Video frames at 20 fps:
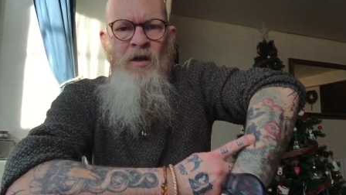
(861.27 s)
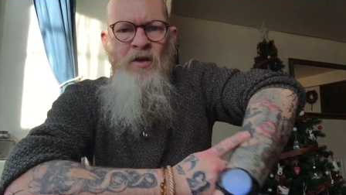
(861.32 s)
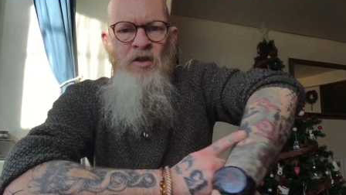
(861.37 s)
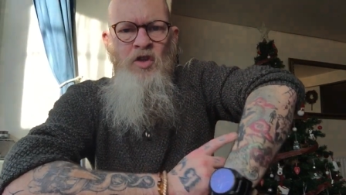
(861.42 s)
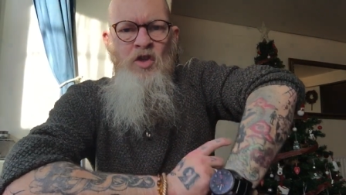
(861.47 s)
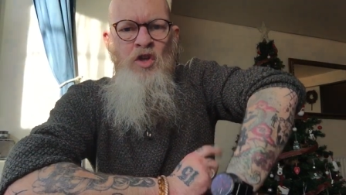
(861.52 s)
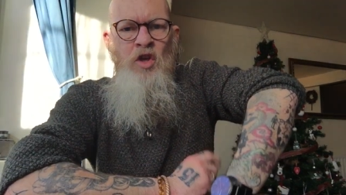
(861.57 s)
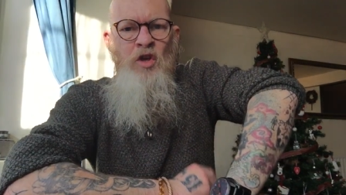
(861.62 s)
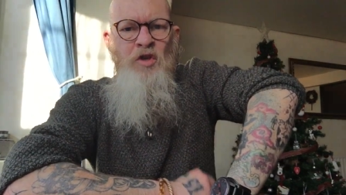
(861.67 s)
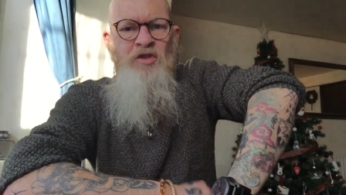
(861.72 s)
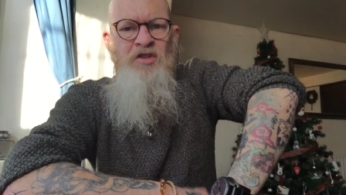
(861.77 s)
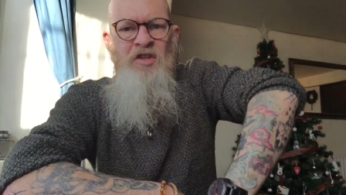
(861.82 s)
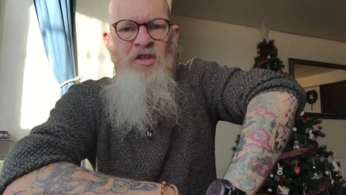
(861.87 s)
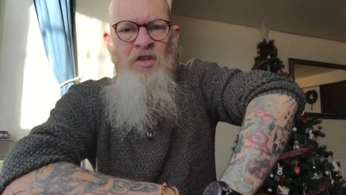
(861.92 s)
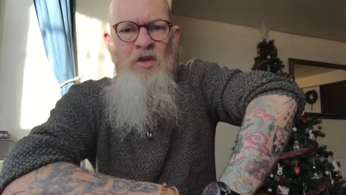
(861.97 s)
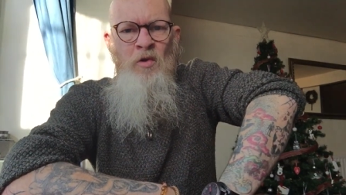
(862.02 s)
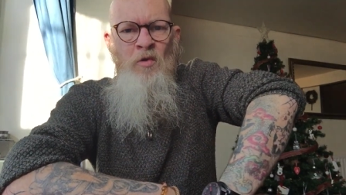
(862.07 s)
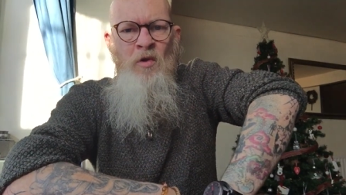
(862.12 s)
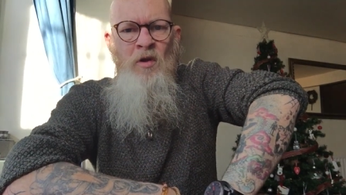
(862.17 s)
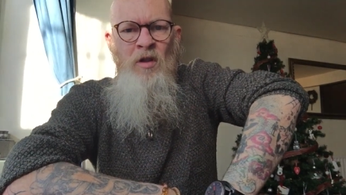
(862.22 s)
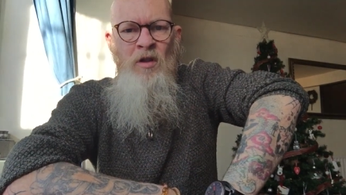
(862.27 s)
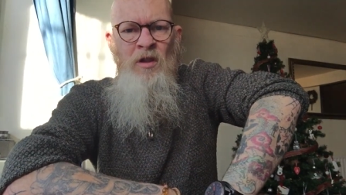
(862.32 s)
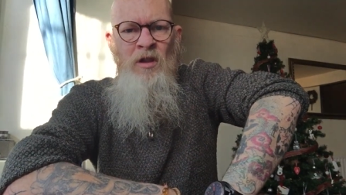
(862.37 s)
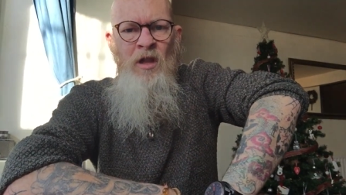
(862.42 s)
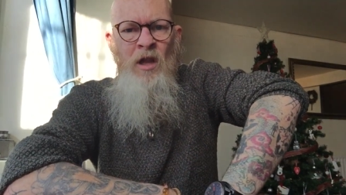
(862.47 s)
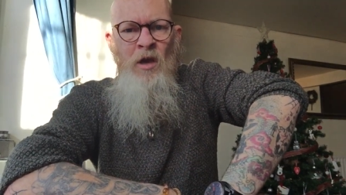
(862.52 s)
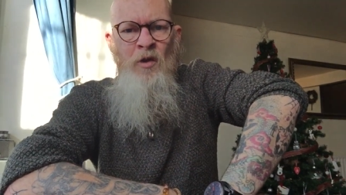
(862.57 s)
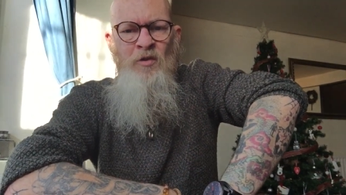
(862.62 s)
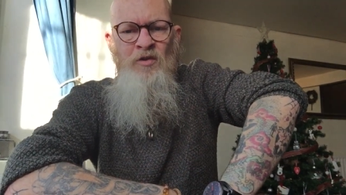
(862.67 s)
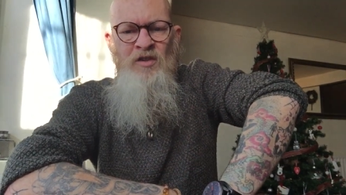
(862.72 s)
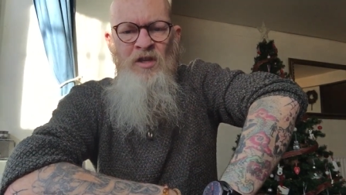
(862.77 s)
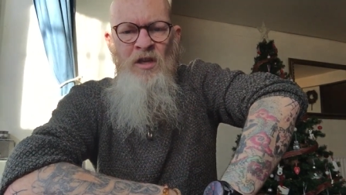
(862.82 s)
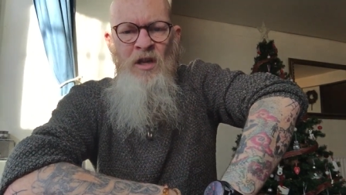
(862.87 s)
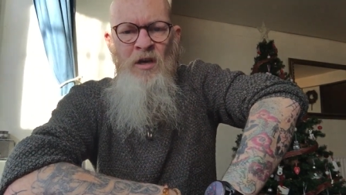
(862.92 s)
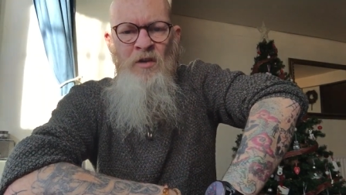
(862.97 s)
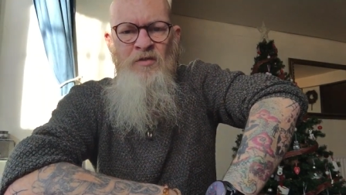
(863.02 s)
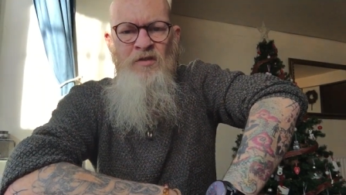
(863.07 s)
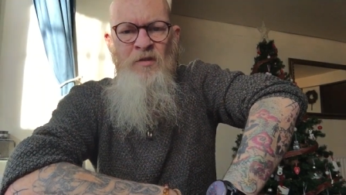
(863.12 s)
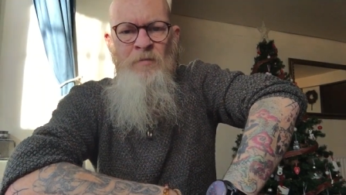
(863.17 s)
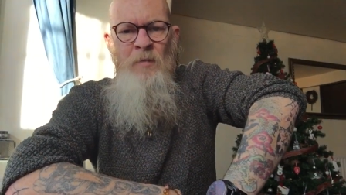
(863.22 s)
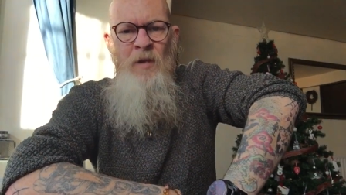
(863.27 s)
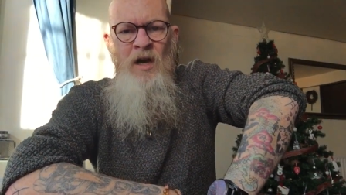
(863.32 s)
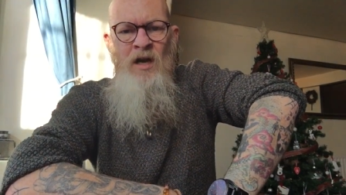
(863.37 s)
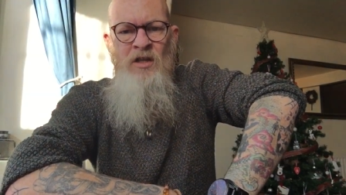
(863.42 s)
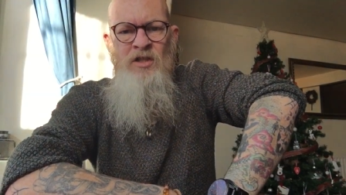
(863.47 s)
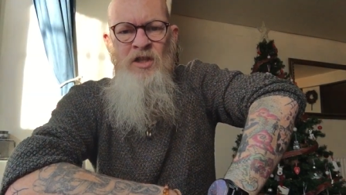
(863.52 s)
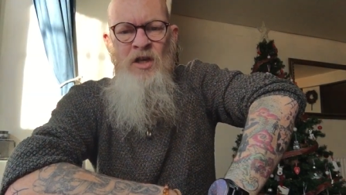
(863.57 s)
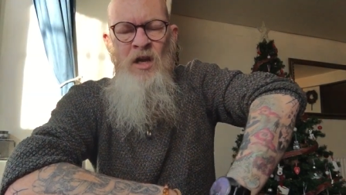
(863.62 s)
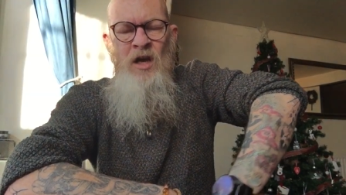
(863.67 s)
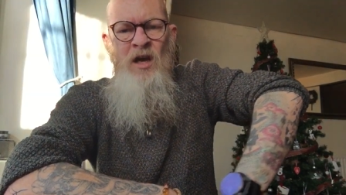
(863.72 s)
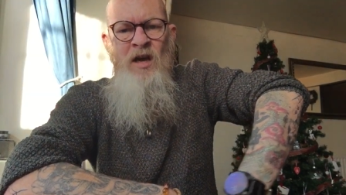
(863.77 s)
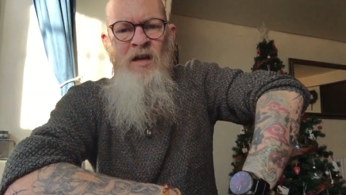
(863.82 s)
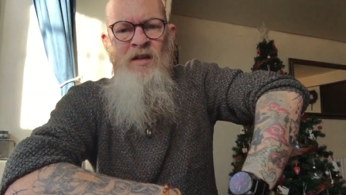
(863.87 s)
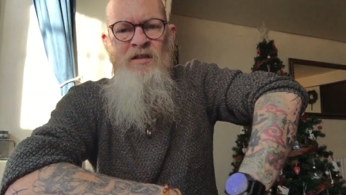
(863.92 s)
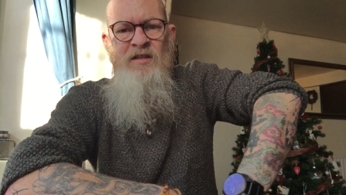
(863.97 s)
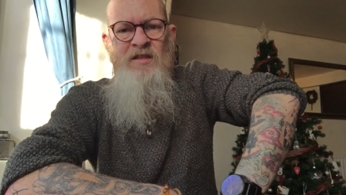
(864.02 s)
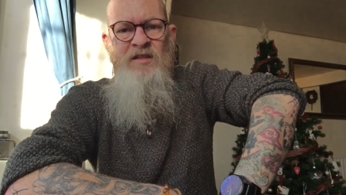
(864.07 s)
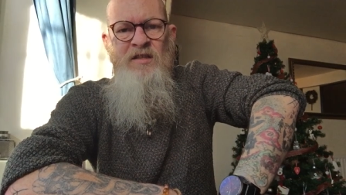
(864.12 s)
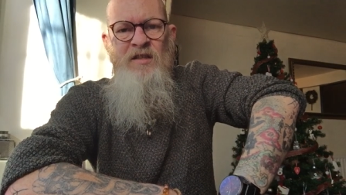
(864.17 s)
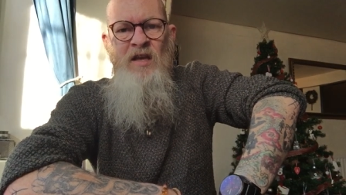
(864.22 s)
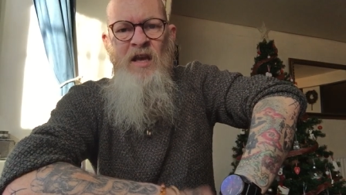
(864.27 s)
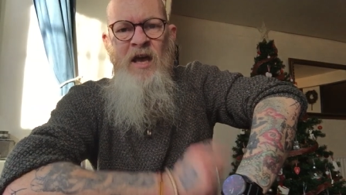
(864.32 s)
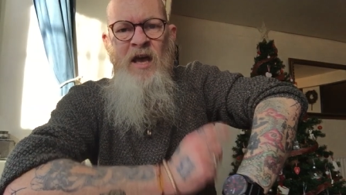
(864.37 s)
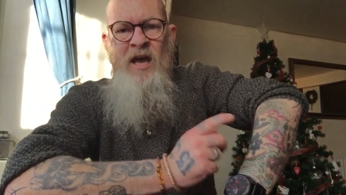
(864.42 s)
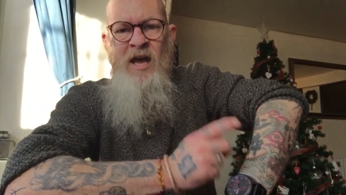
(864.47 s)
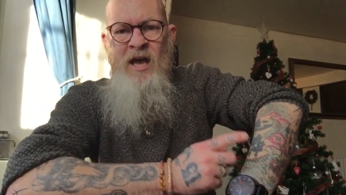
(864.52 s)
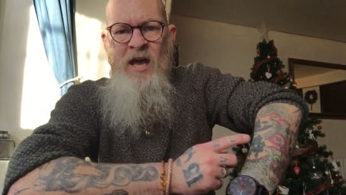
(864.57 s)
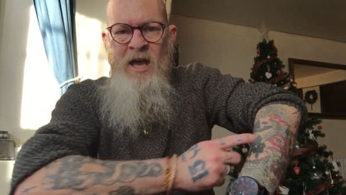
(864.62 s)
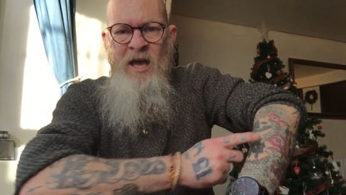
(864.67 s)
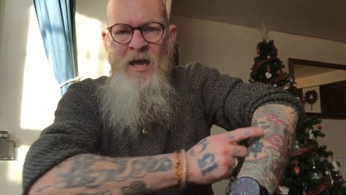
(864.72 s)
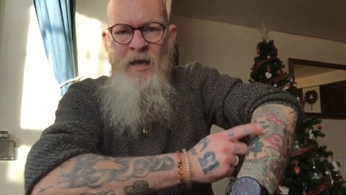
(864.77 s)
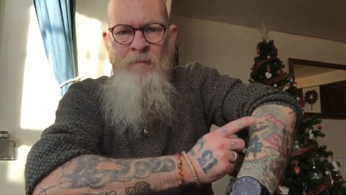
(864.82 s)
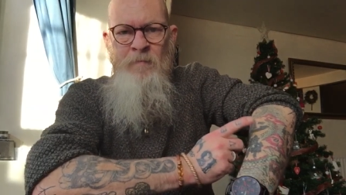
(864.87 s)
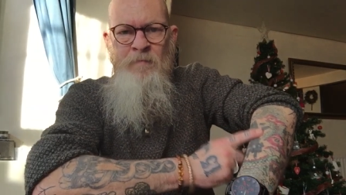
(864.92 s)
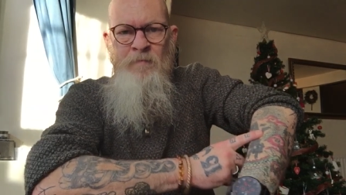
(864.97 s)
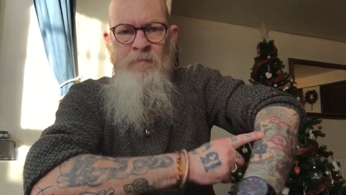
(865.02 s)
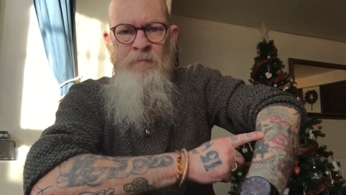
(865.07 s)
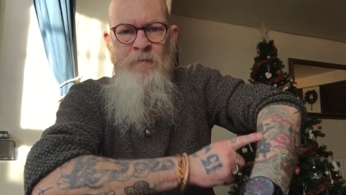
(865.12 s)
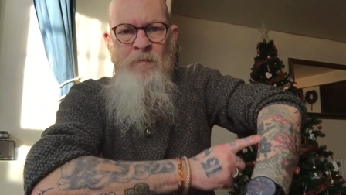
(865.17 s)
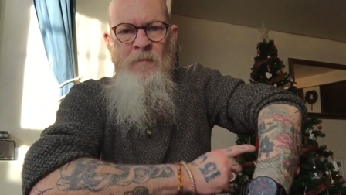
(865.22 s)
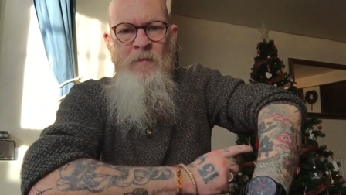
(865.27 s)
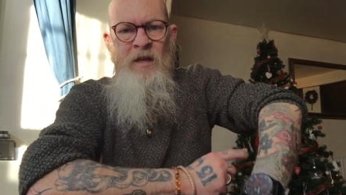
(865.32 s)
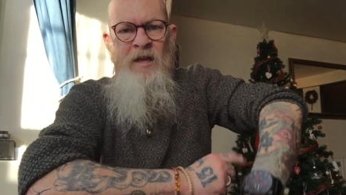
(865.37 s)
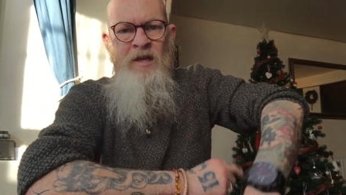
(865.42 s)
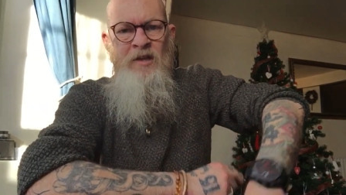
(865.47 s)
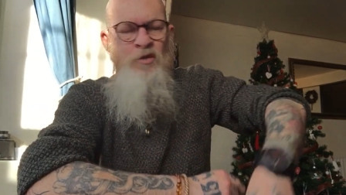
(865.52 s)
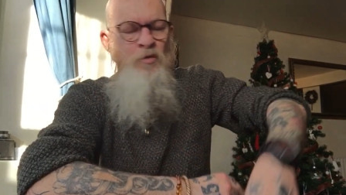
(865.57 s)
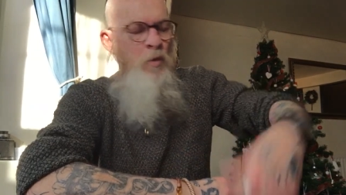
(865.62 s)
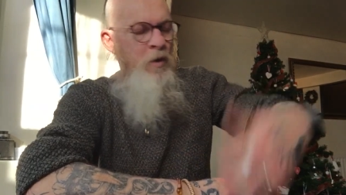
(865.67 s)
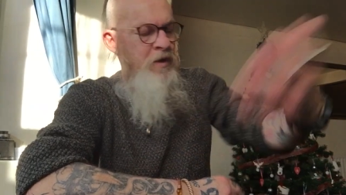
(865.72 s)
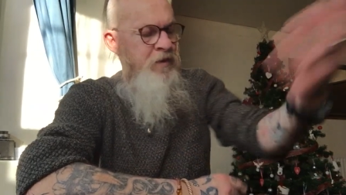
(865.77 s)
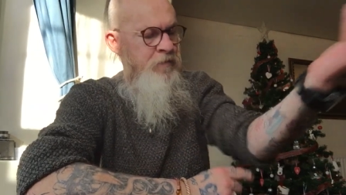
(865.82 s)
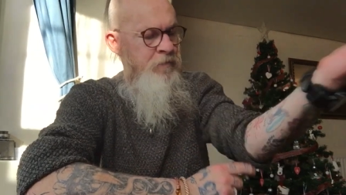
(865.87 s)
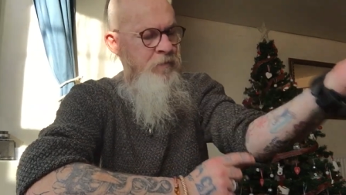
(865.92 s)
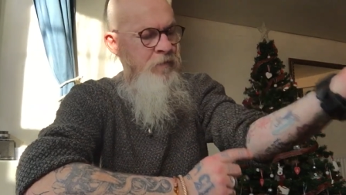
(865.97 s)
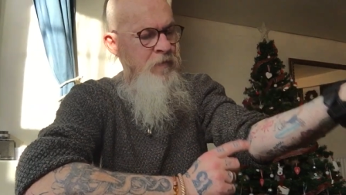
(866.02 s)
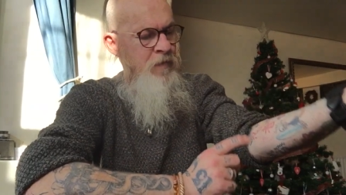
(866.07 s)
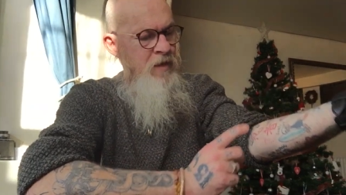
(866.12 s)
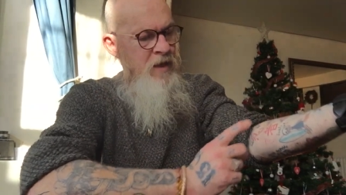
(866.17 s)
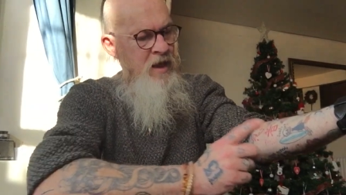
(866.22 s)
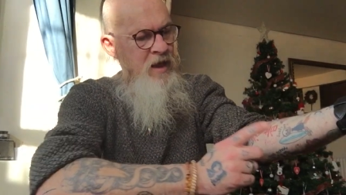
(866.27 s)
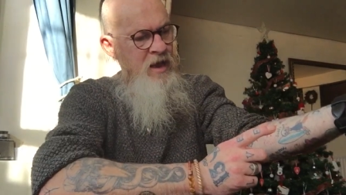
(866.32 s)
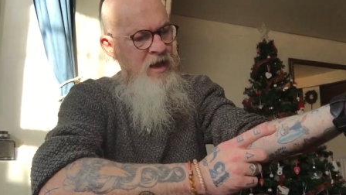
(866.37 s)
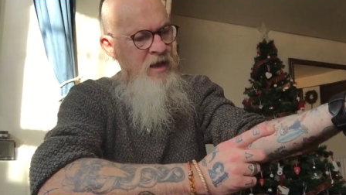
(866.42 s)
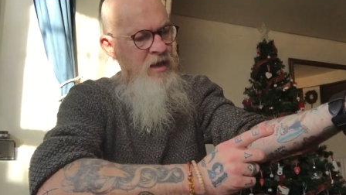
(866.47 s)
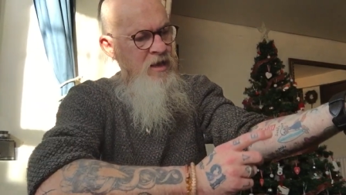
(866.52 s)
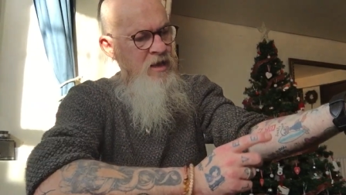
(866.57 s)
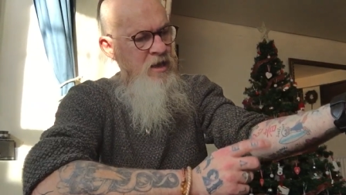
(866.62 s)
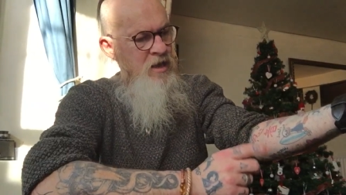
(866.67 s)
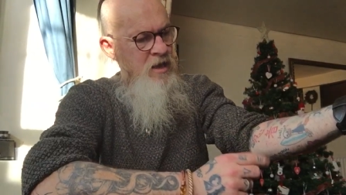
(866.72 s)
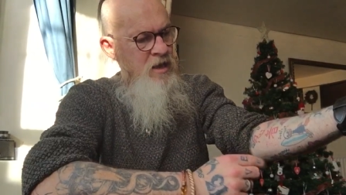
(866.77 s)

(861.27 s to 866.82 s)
Used to do loads and loads of martial arts. That's one of them there.